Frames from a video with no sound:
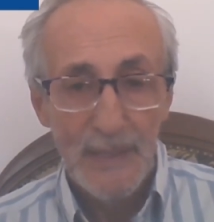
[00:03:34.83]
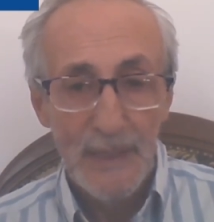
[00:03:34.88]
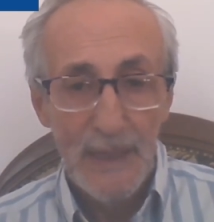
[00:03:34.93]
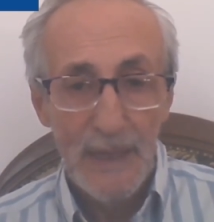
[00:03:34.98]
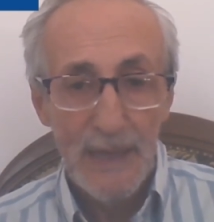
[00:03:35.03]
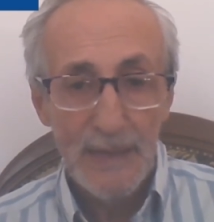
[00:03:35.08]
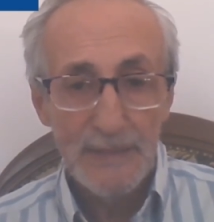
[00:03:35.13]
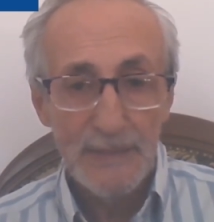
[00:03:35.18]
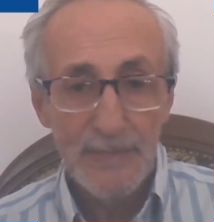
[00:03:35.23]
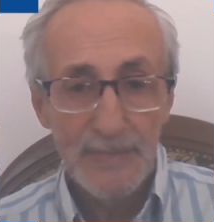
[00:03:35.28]

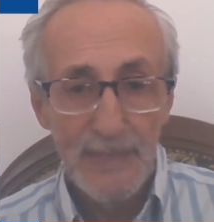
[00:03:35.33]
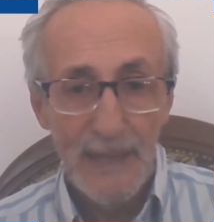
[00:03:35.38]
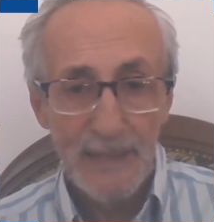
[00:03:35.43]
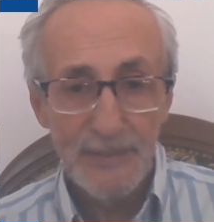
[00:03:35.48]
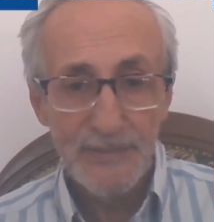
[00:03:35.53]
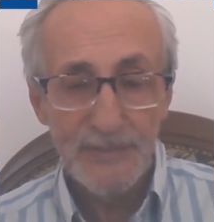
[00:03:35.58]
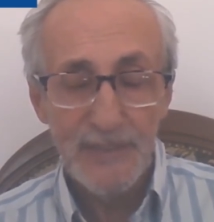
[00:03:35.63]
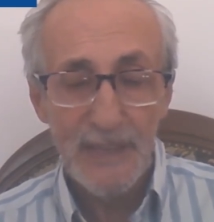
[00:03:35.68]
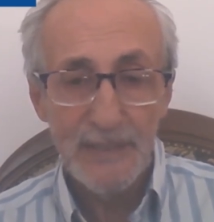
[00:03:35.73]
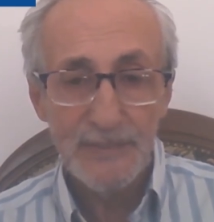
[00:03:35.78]
And in that
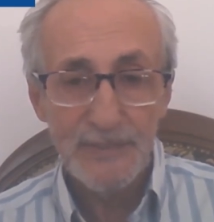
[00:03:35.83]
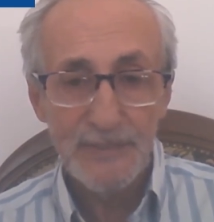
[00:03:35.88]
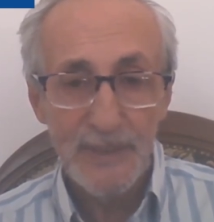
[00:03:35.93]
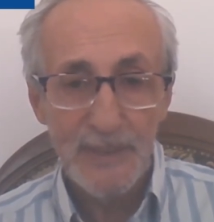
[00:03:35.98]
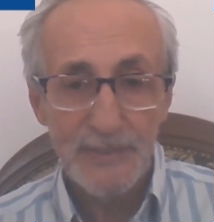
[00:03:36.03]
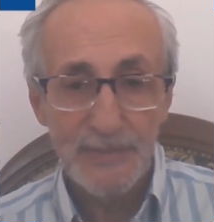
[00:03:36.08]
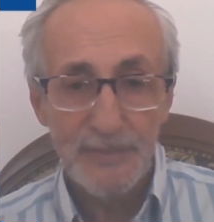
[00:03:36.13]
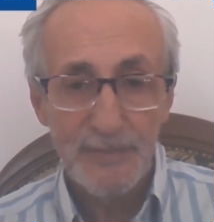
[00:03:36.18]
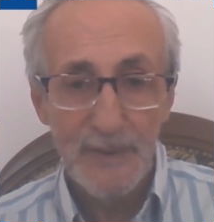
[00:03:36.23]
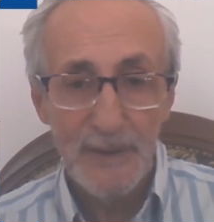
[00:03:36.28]
sense,
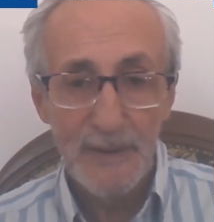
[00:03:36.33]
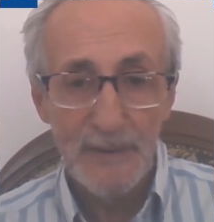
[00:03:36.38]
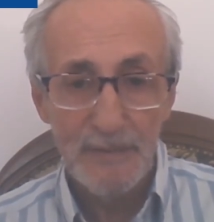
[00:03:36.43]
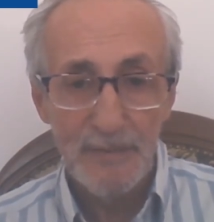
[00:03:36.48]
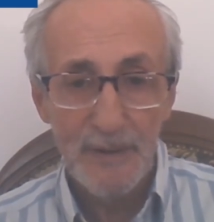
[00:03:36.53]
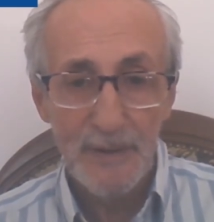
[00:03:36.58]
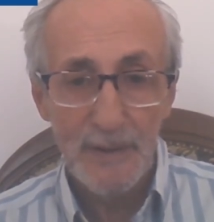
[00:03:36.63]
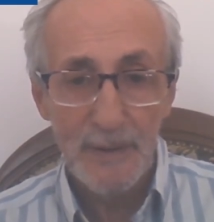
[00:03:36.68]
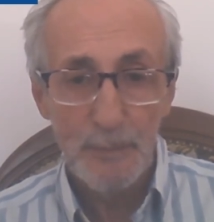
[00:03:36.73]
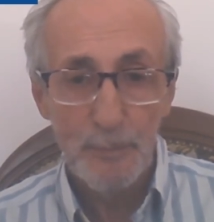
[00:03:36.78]
it's very,
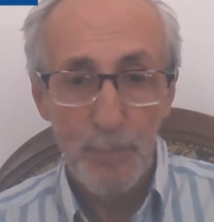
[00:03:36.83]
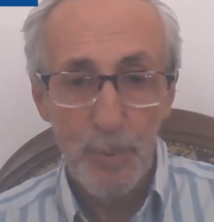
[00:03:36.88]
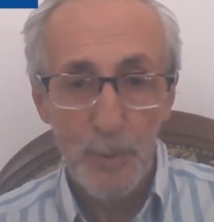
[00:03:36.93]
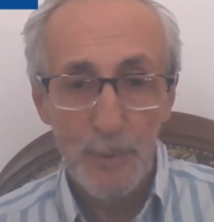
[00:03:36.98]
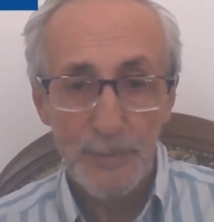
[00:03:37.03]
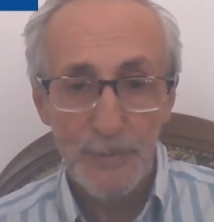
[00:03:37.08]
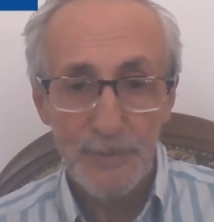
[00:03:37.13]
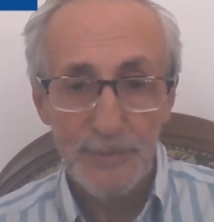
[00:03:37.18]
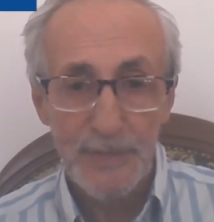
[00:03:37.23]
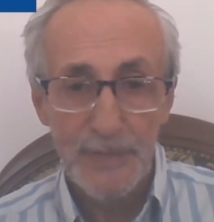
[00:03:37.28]
very
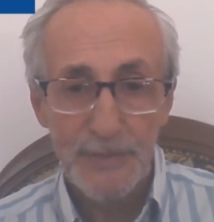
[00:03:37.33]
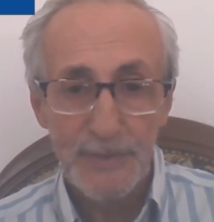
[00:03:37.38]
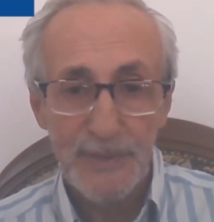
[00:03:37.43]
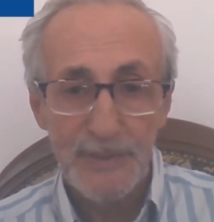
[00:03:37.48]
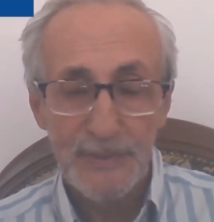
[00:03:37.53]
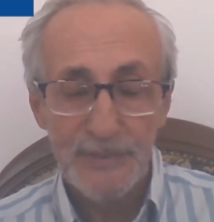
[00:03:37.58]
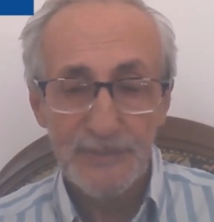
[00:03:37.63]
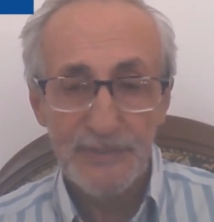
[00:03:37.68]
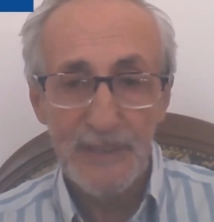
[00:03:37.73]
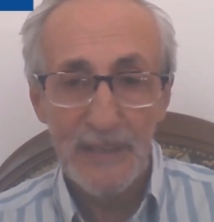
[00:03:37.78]
important that he
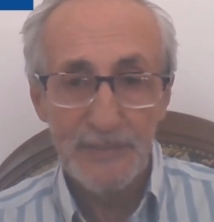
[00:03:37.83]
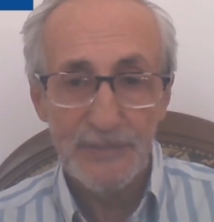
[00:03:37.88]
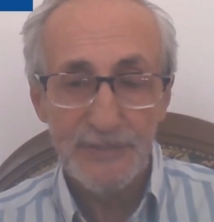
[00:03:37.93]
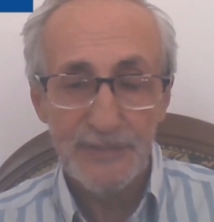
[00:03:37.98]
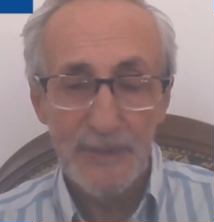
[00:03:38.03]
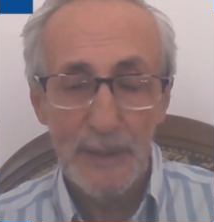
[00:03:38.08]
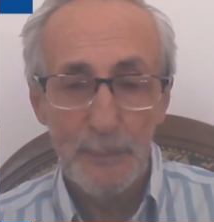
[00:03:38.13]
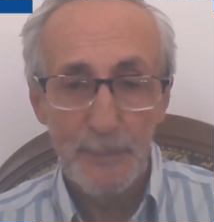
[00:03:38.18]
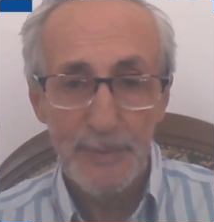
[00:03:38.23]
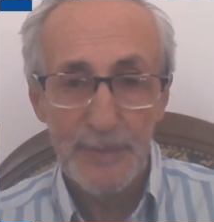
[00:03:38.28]
said
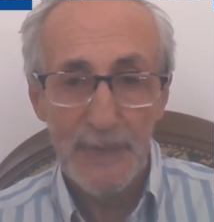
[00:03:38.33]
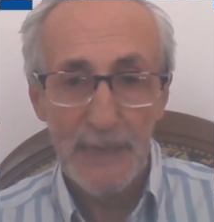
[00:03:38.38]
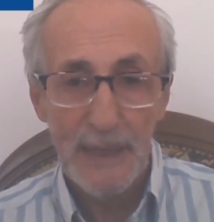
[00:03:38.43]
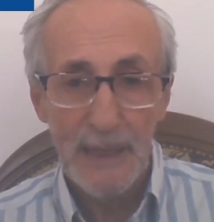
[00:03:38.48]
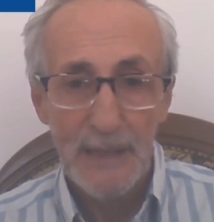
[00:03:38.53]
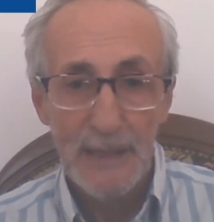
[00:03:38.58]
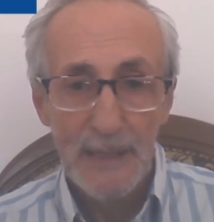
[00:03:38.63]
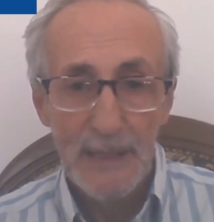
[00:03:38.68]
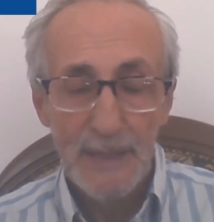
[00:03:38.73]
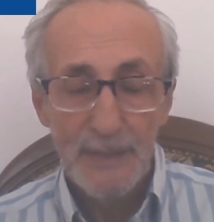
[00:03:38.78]
something
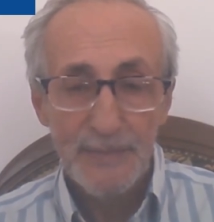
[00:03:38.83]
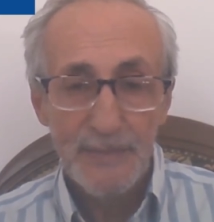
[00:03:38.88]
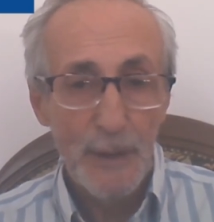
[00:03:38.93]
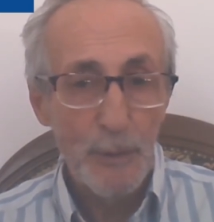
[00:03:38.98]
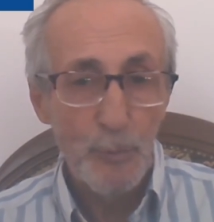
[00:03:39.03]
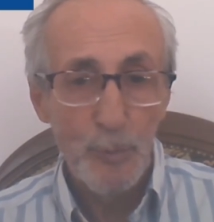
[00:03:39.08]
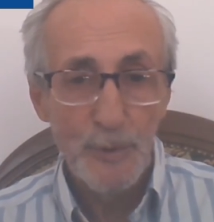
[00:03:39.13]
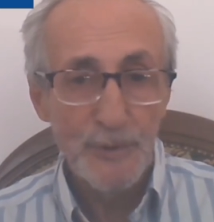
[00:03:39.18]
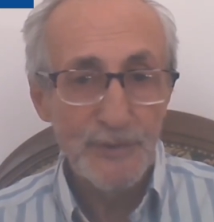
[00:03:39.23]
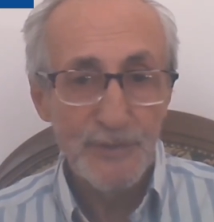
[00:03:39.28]

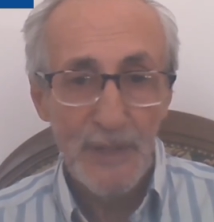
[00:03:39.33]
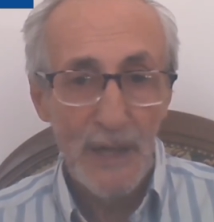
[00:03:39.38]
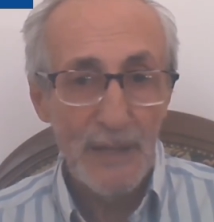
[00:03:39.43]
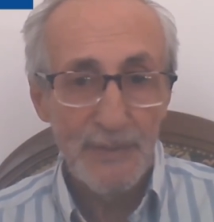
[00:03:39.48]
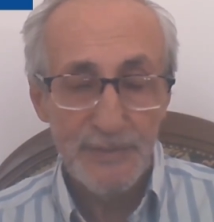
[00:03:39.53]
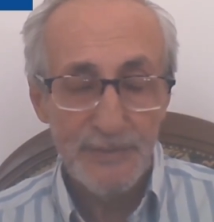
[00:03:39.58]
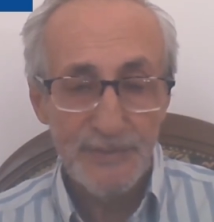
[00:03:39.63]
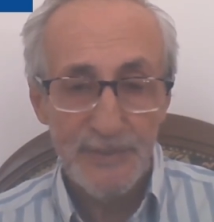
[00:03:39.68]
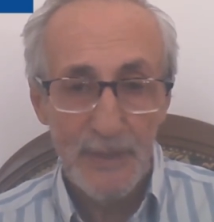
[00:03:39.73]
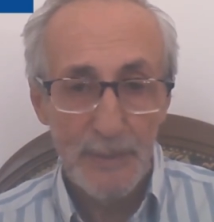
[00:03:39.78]
that was
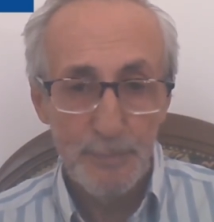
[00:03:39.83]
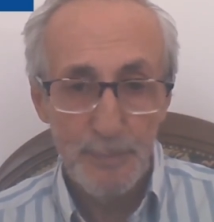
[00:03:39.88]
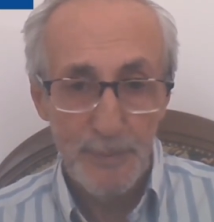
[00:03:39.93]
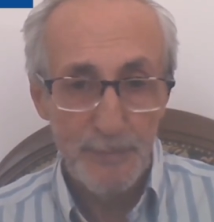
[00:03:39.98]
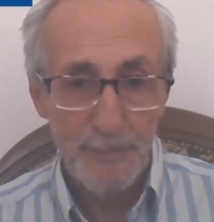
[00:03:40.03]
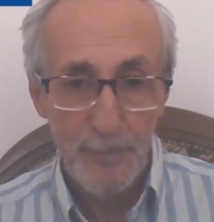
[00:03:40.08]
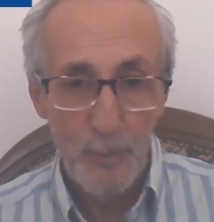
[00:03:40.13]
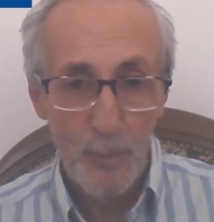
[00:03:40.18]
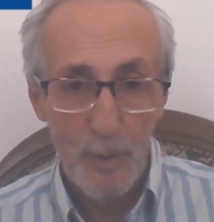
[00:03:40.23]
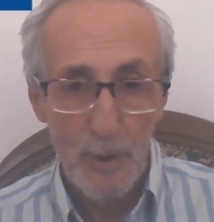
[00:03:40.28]
not said
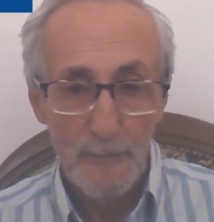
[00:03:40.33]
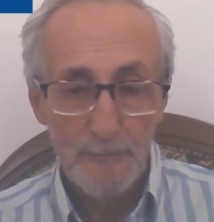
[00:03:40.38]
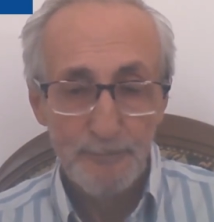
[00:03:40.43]
before.